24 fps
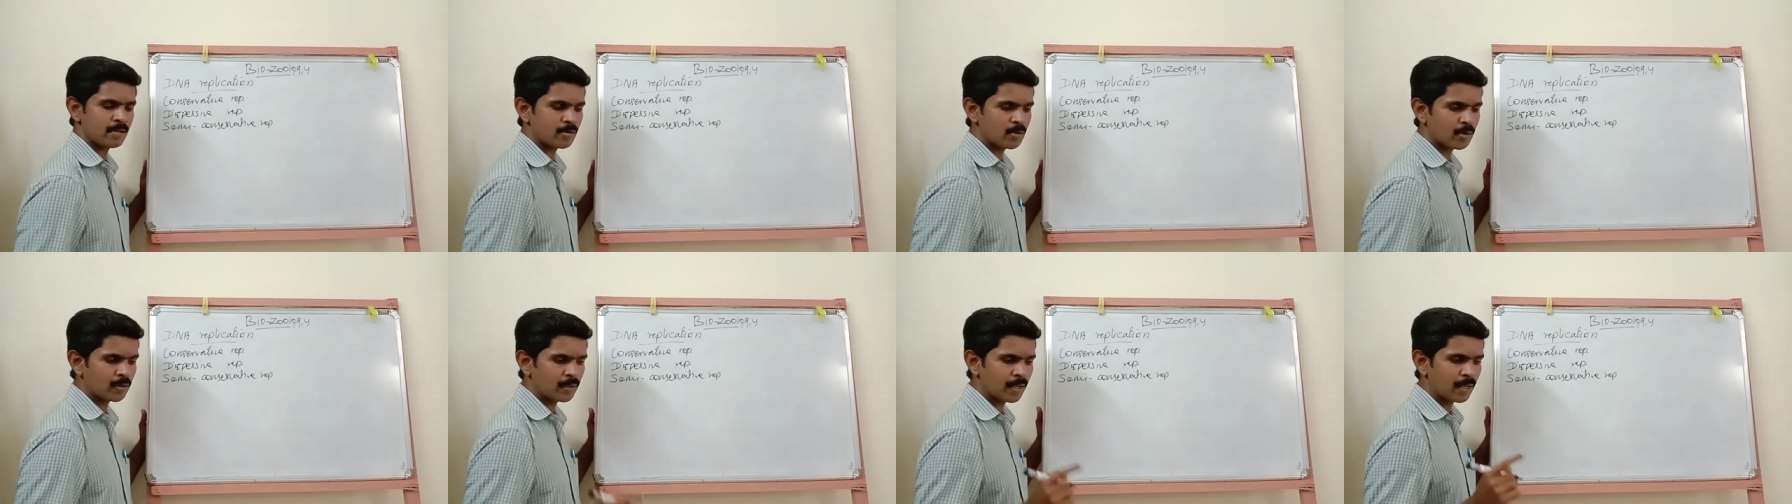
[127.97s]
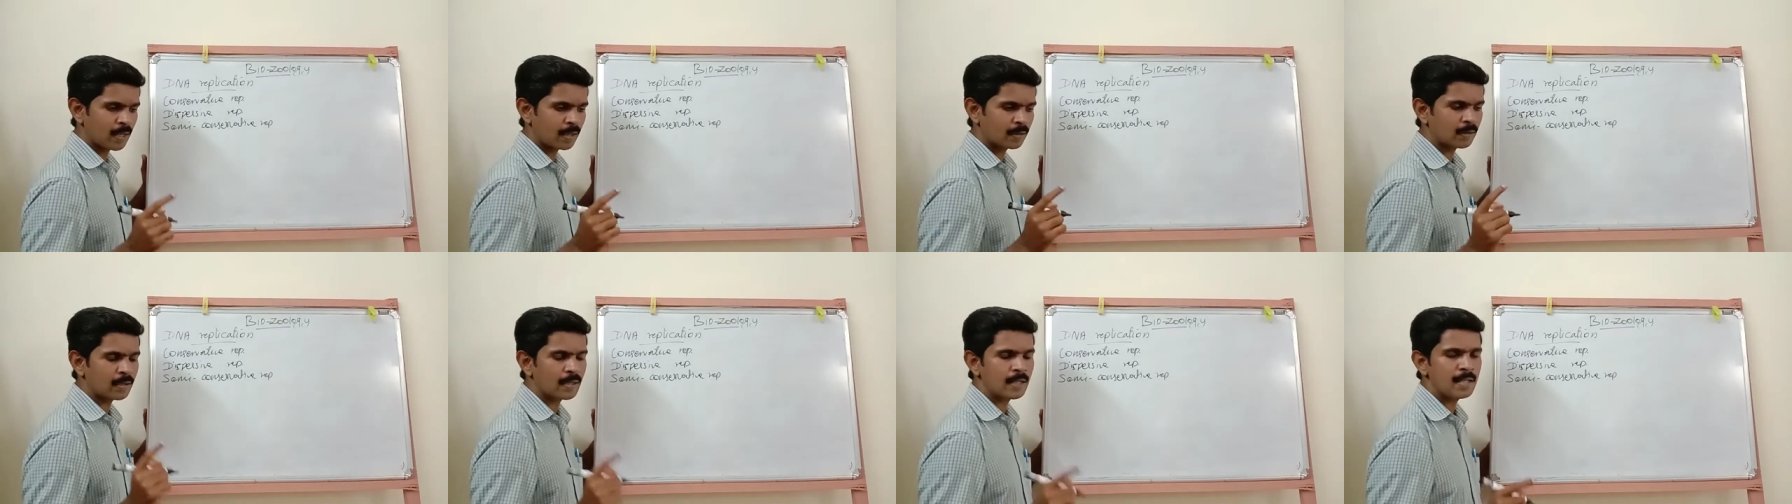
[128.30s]
So there
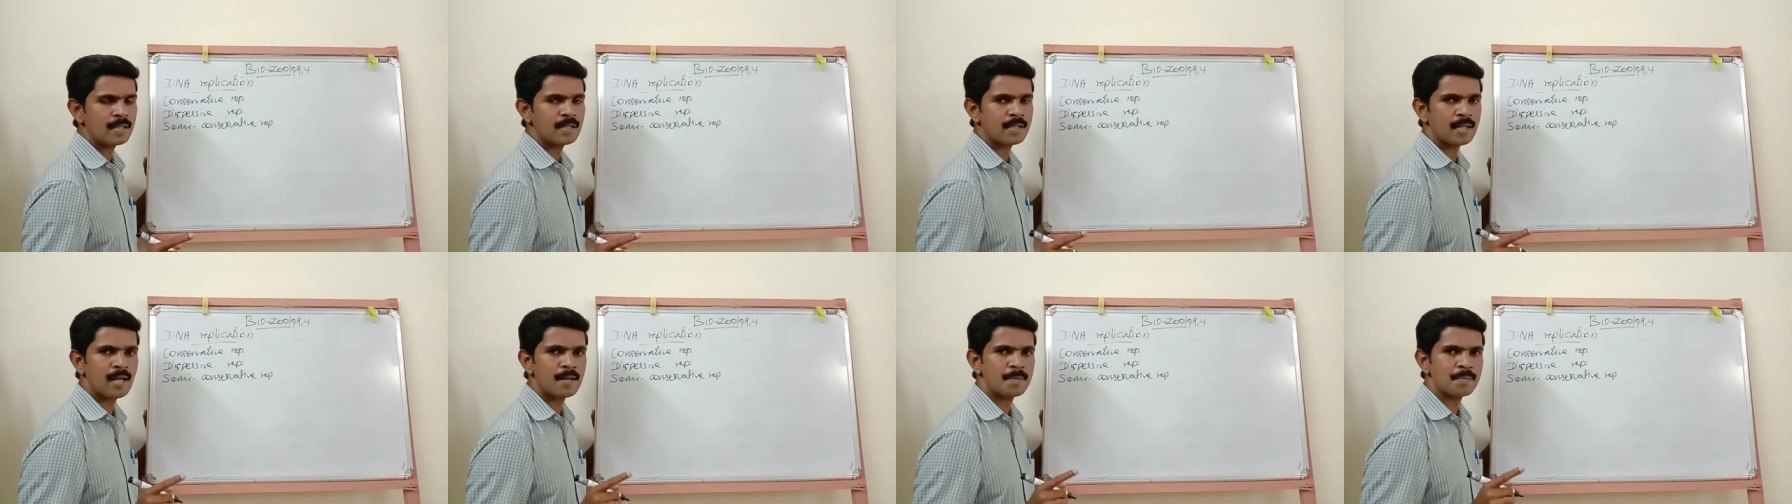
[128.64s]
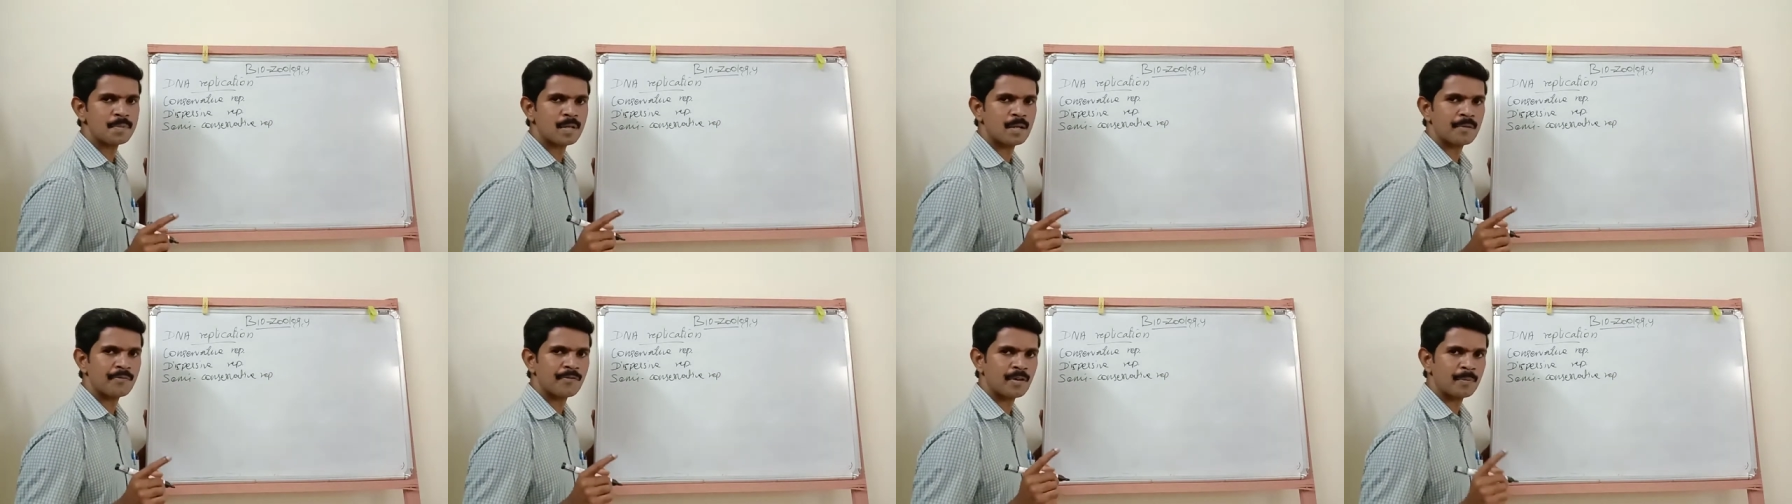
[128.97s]
are three types
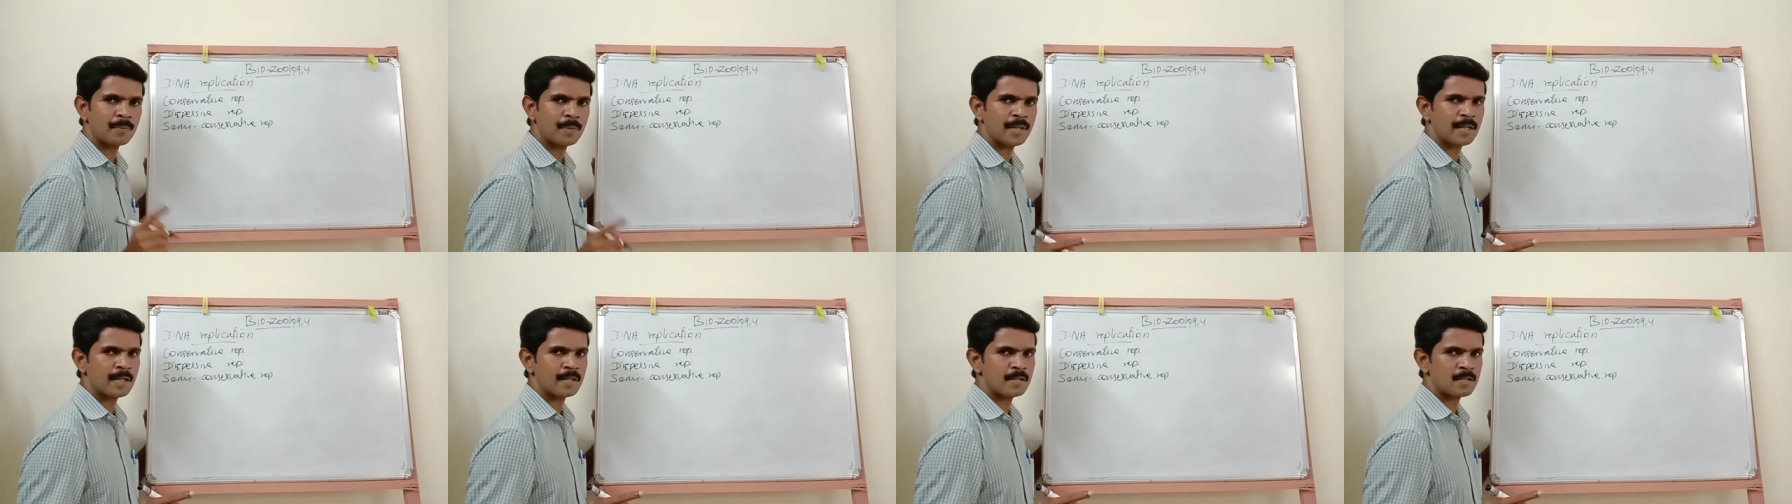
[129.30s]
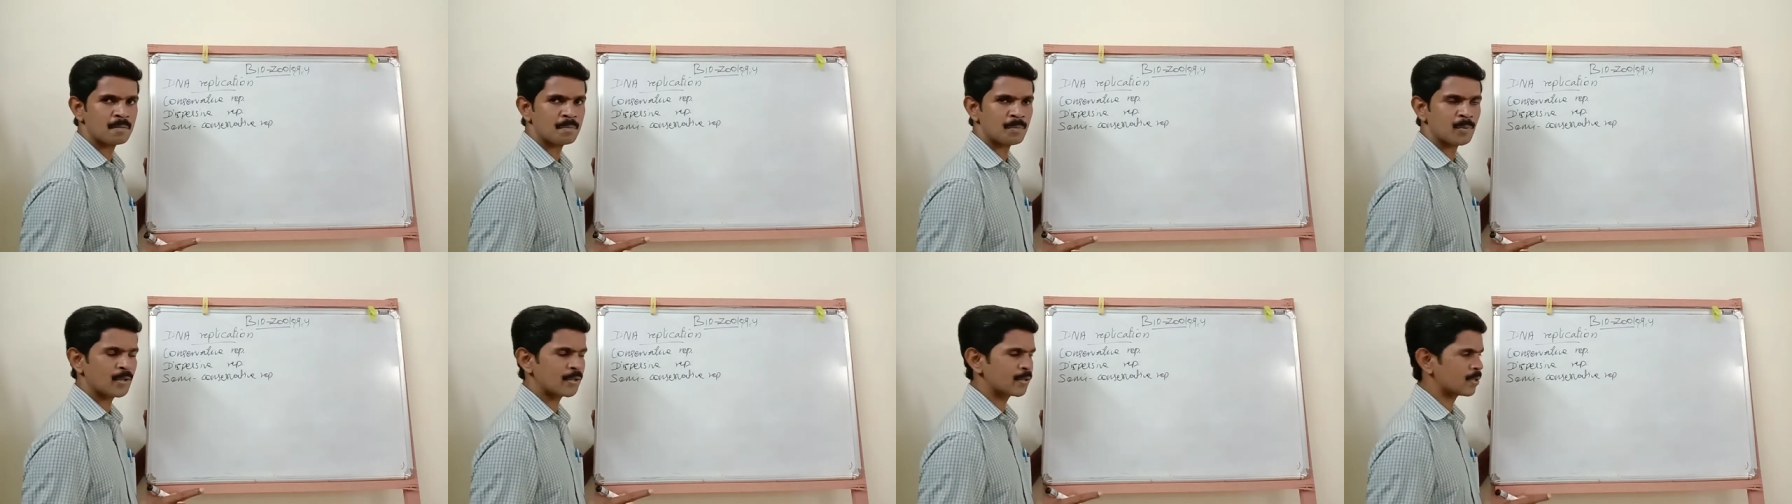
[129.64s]
of
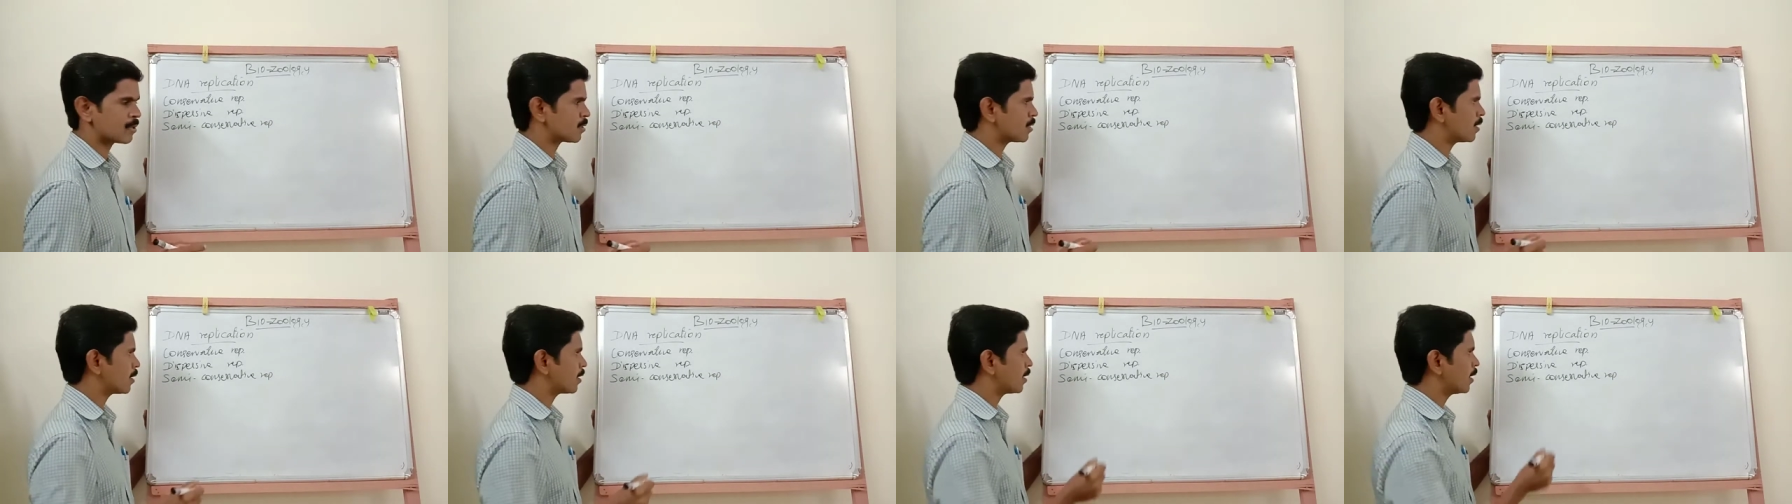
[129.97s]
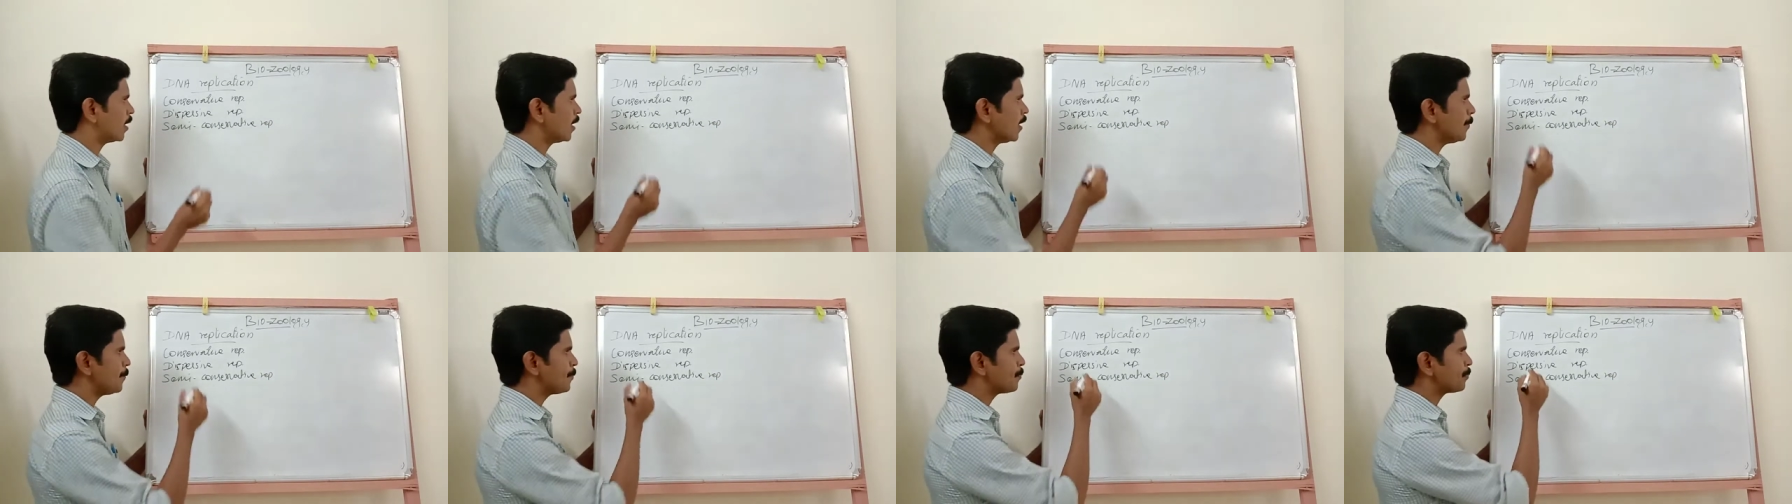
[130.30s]
replication process are
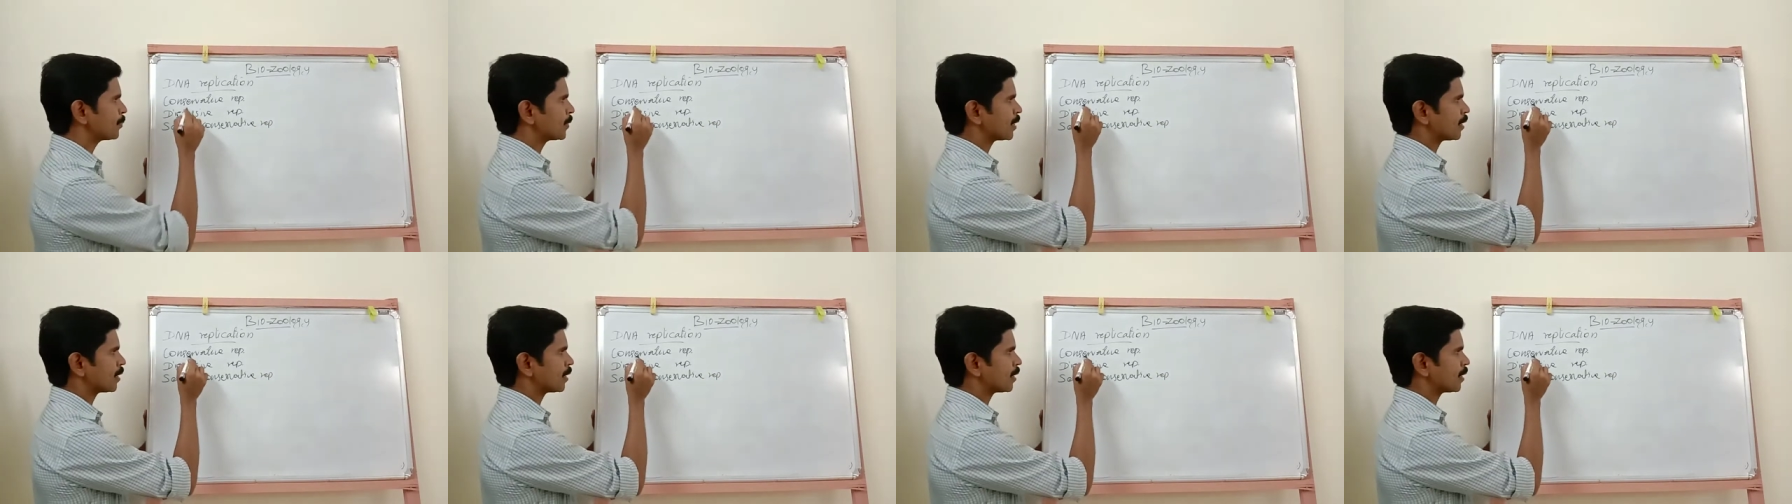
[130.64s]
there: